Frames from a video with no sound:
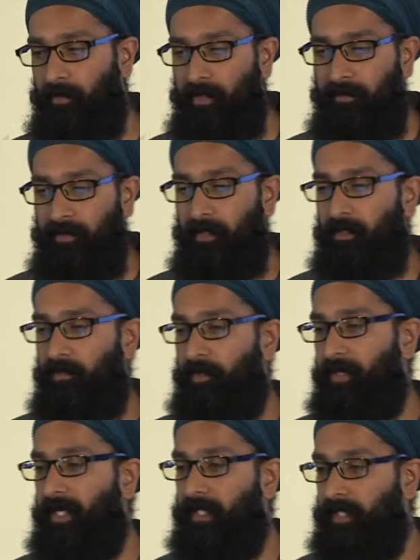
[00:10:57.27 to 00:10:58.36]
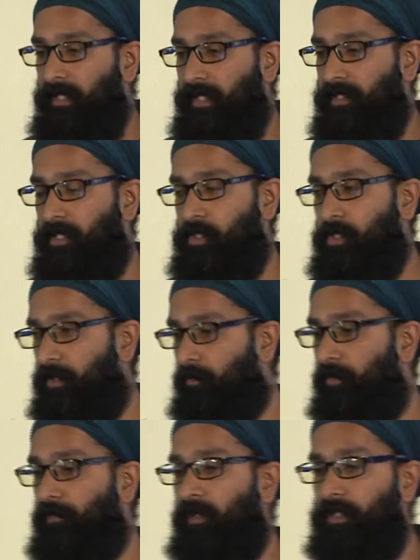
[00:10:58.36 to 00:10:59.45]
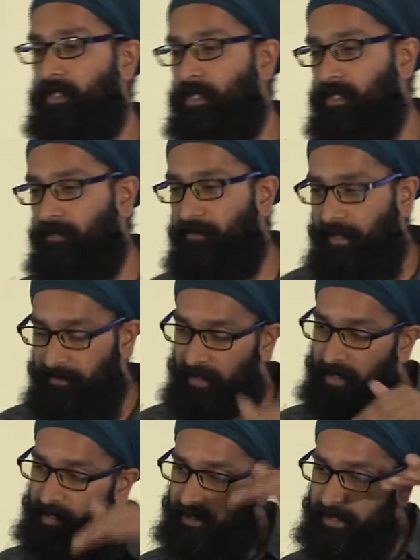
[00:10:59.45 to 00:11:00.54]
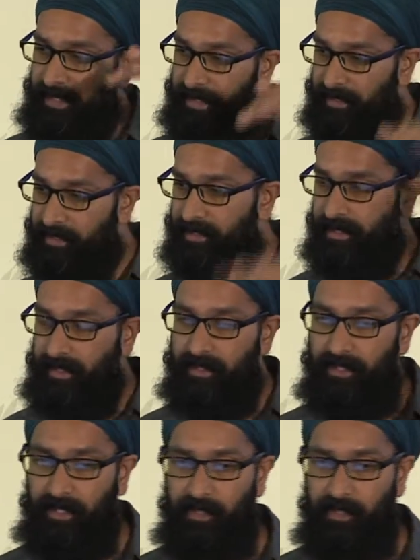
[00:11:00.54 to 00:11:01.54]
criminality, et cetera, morphology to get a seed set